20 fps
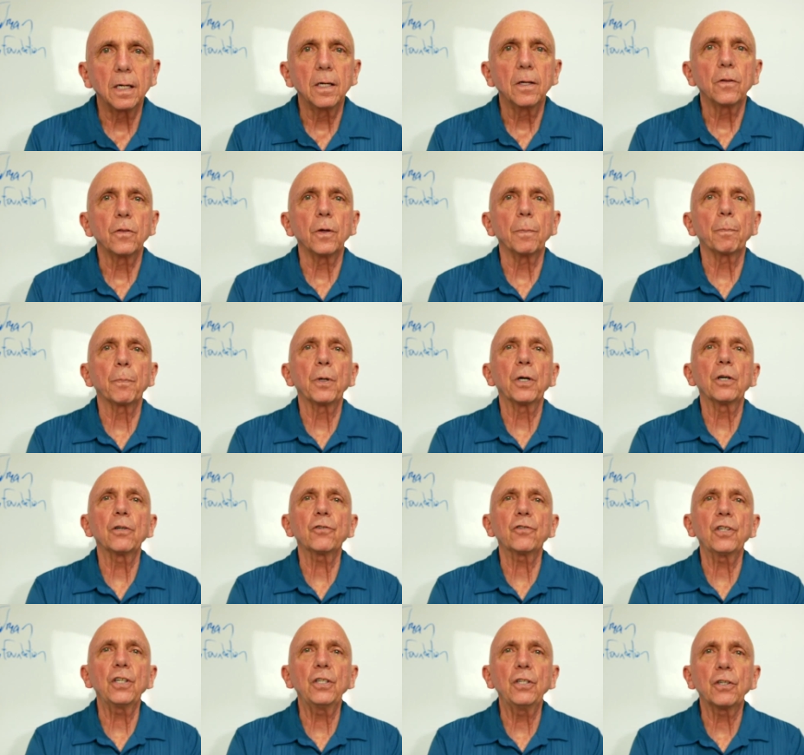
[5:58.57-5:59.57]
The
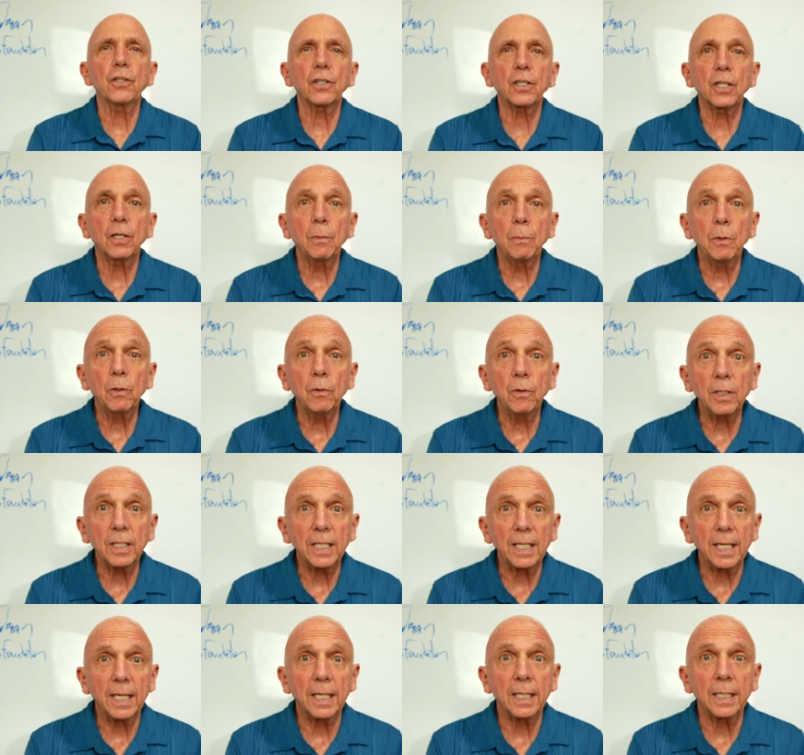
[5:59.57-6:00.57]
person you're
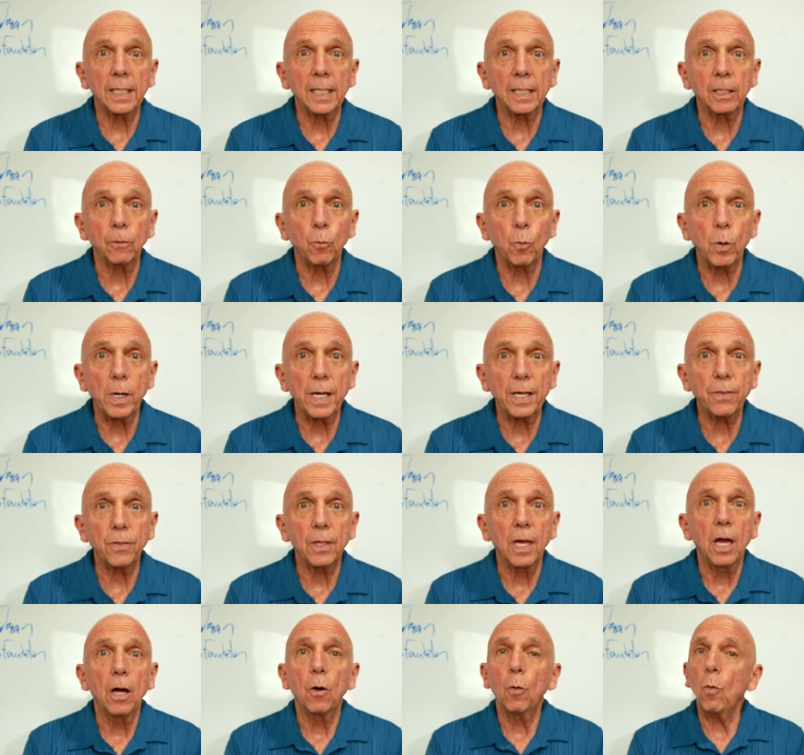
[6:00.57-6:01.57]
communicating with
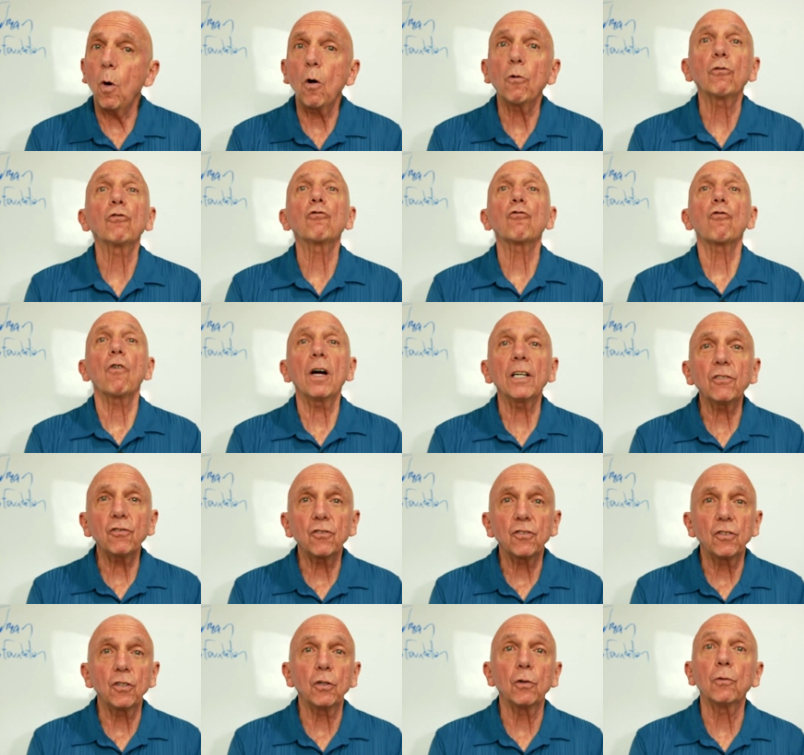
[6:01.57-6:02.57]
won't trust
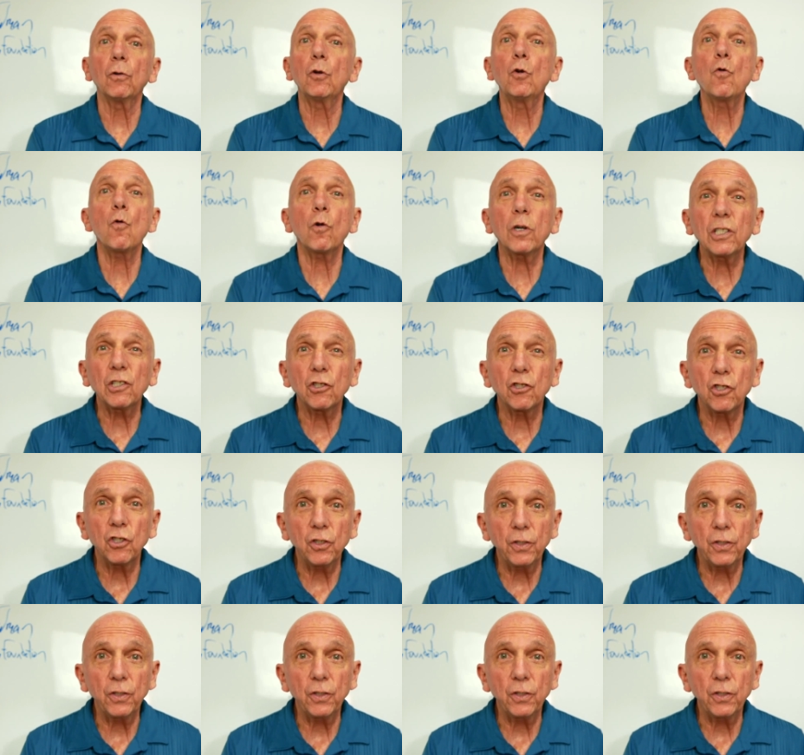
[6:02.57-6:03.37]
you, nor should